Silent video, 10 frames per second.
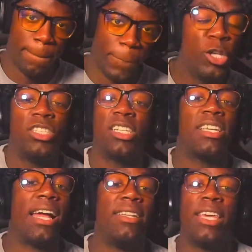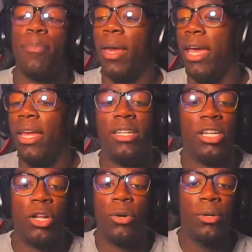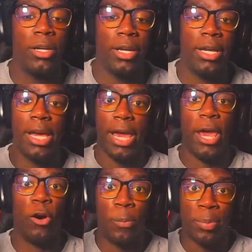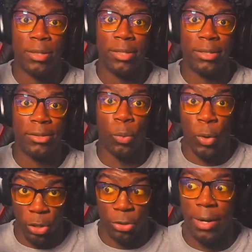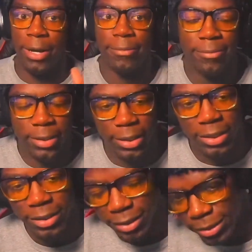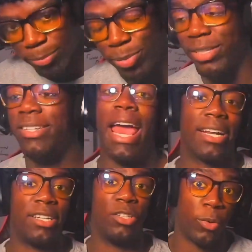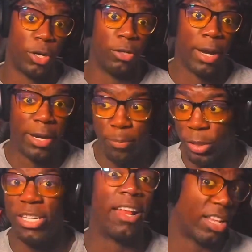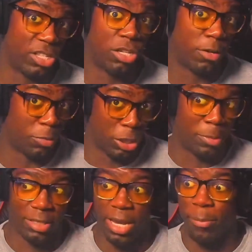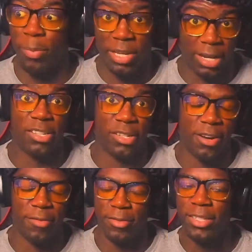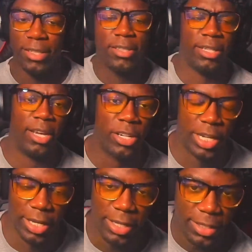You just excited to get paid and, you know, help the world, right? Protect the world, right? Protect and serve. What y'all be saying? Protect and serve? Yeah, okay.